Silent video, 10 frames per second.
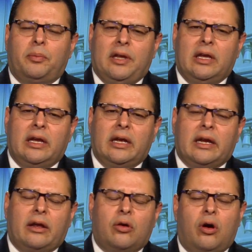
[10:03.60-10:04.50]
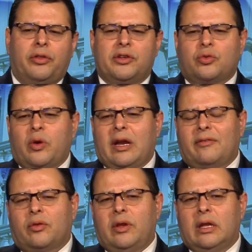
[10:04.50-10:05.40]
beginning, and I called this right
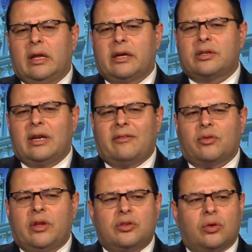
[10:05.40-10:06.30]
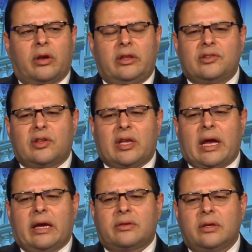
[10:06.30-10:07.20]
after the election, after they started these
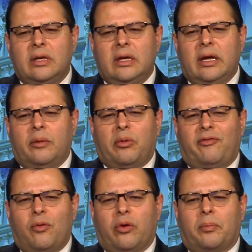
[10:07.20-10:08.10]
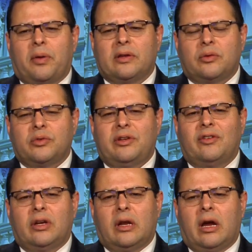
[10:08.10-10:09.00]
attacks, and before the president was
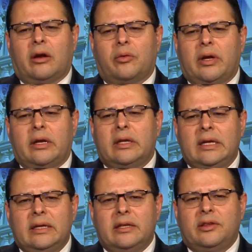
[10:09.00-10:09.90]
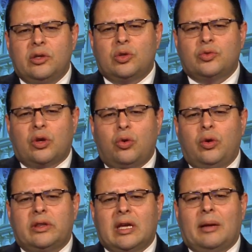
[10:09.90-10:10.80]
even inaugurated, that this was a coup
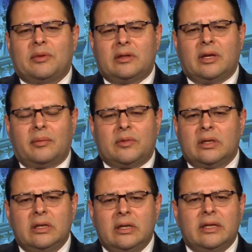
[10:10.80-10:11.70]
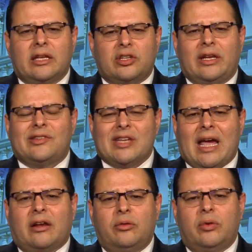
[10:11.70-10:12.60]
d'etat attempt. That's
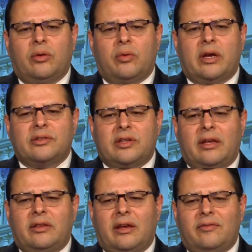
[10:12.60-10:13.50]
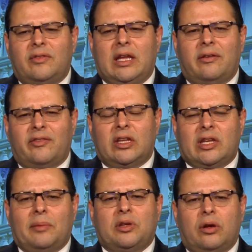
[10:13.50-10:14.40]
exactly what it was. They have
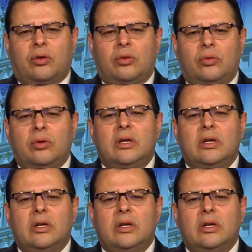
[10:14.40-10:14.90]
attempted a coup